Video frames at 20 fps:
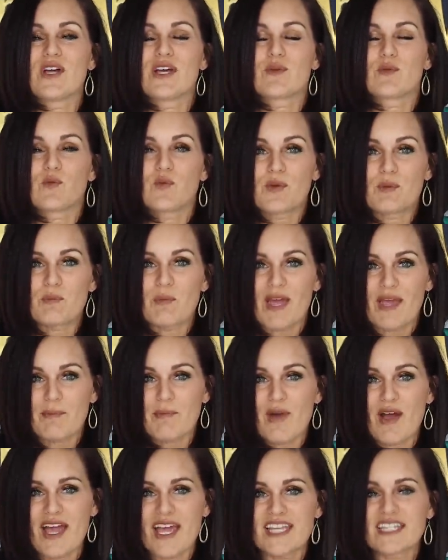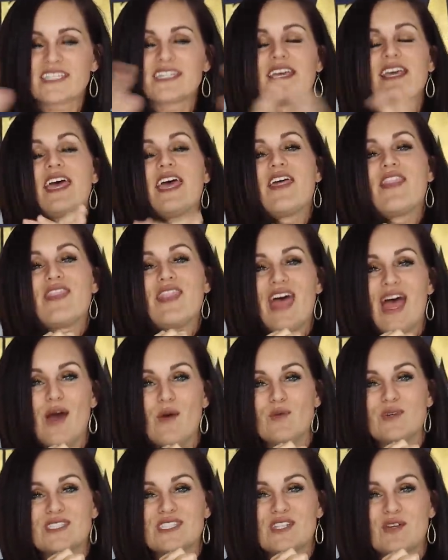And in my mind,
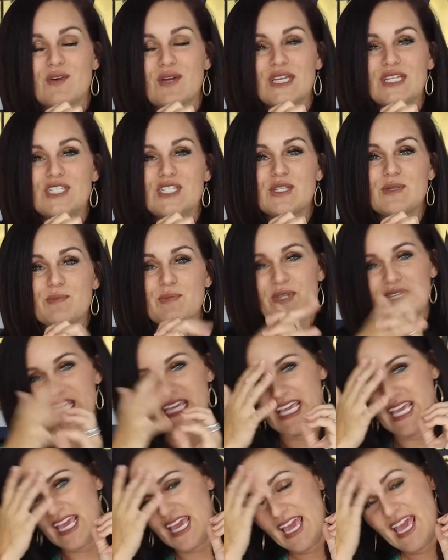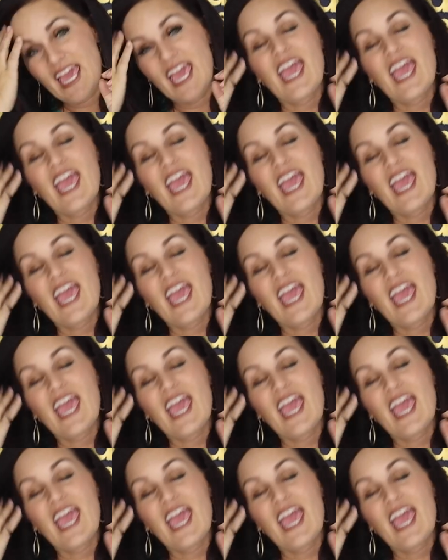that was going to be